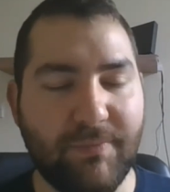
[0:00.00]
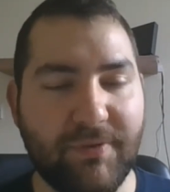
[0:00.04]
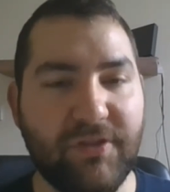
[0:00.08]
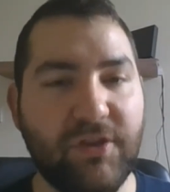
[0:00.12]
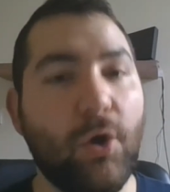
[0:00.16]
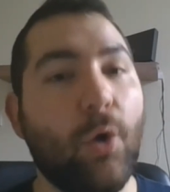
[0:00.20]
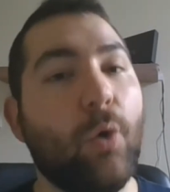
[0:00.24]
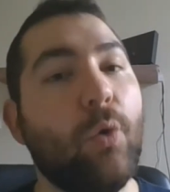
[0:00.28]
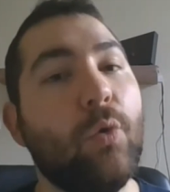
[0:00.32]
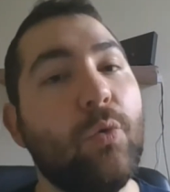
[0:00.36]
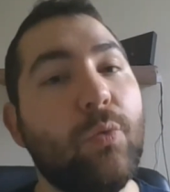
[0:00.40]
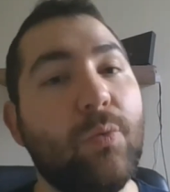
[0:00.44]
but
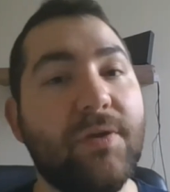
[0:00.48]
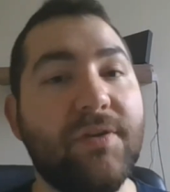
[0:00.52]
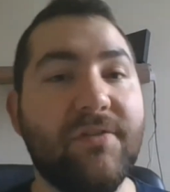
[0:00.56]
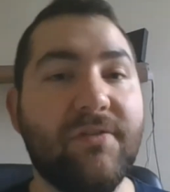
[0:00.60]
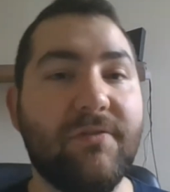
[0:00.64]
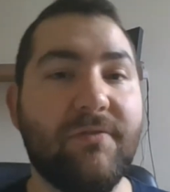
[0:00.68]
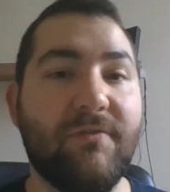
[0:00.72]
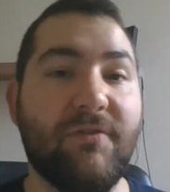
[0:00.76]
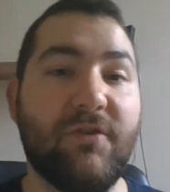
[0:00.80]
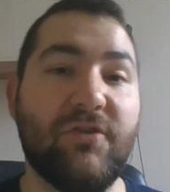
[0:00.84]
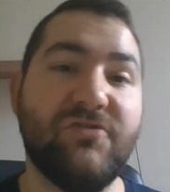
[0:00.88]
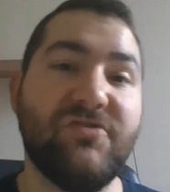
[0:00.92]
the old
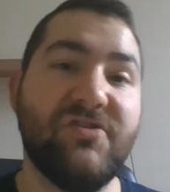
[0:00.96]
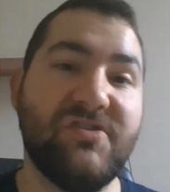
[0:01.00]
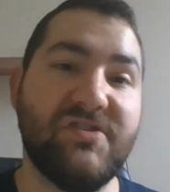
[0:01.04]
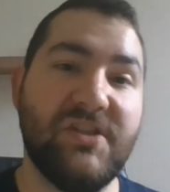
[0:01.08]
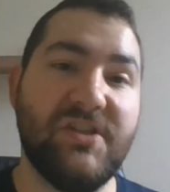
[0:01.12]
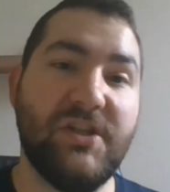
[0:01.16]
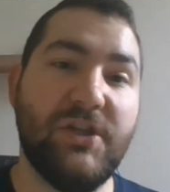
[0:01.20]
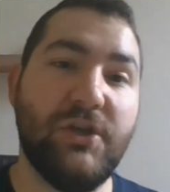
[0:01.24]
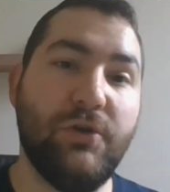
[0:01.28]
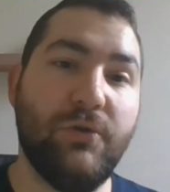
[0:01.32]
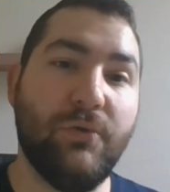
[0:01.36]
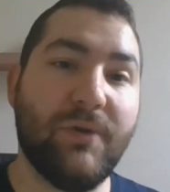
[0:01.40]
ones
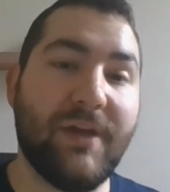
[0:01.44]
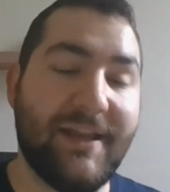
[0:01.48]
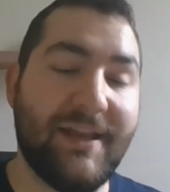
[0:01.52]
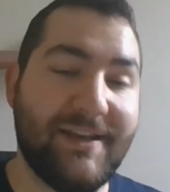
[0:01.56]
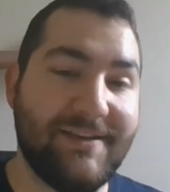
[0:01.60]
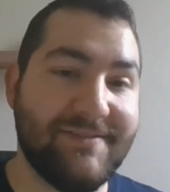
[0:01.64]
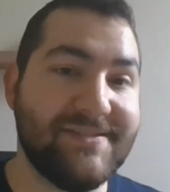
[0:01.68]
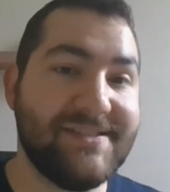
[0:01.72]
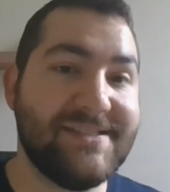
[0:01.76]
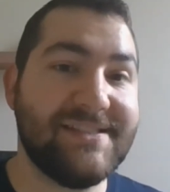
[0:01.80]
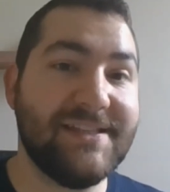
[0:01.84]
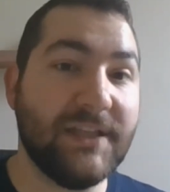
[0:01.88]
versus the new
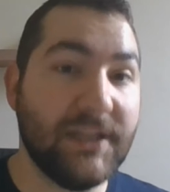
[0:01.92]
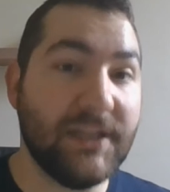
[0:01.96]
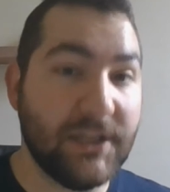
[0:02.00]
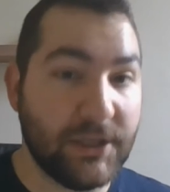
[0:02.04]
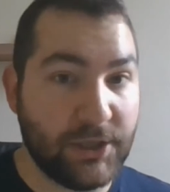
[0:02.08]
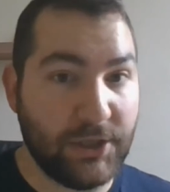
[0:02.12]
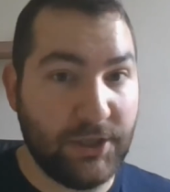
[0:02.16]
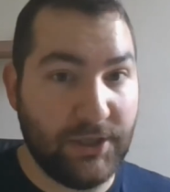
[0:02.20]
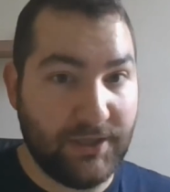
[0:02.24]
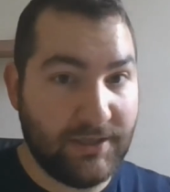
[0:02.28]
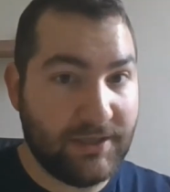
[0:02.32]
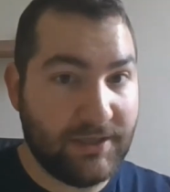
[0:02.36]
kind of
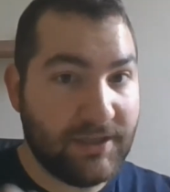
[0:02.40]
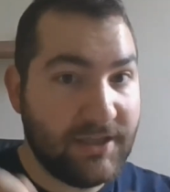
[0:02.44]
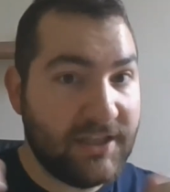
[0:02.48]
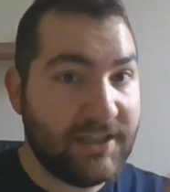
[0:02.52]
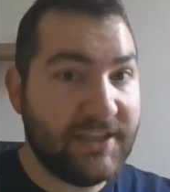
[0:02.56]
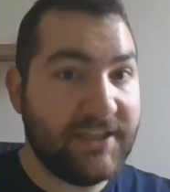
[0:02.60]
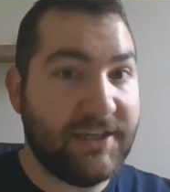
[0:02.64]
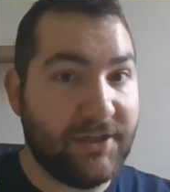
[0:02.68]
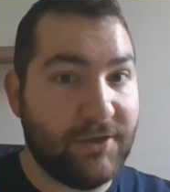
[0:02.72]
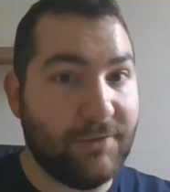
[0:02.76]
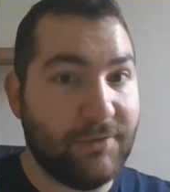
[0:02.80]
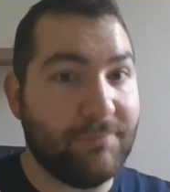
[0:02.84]
silicon
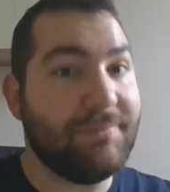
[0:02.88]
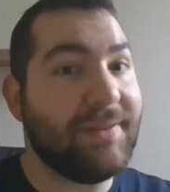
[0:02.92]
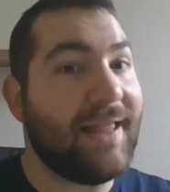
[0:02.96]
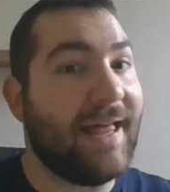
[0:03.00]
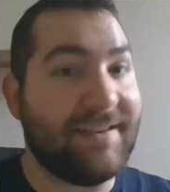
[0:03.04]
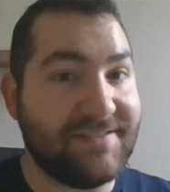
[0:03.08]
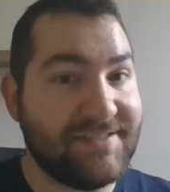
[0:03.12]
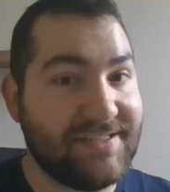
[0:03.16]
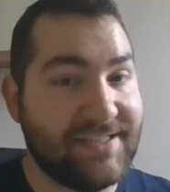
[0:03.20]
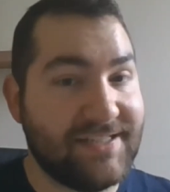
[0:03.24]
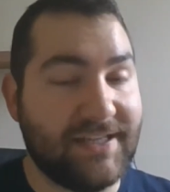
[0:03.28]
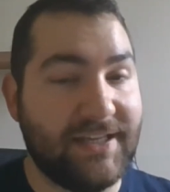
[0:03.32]
clear
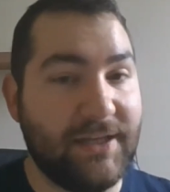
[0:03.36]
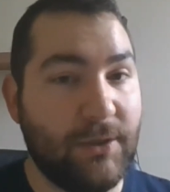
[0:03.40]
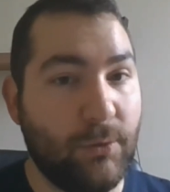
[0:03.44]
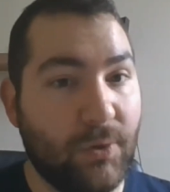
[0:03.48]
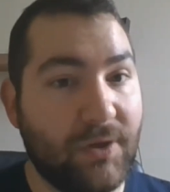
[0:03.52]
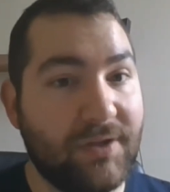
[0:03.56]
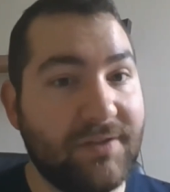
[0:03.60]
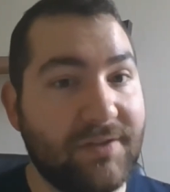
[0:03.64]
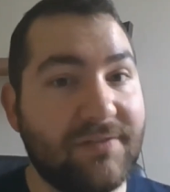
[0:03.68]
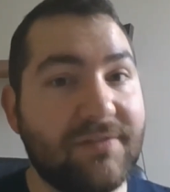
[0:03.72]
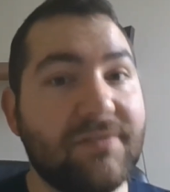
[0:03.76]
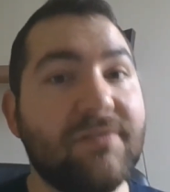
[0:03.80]
plasticky
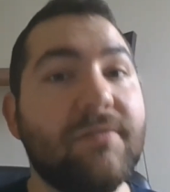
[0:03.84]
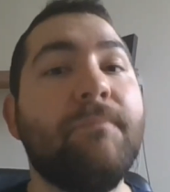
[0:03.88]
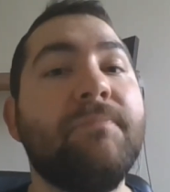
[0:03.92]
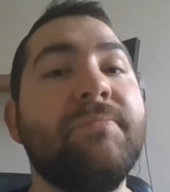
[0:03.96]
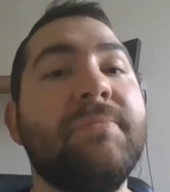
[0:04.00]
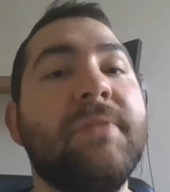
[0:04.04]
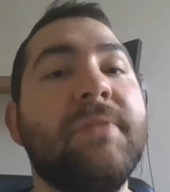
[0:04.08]
ones.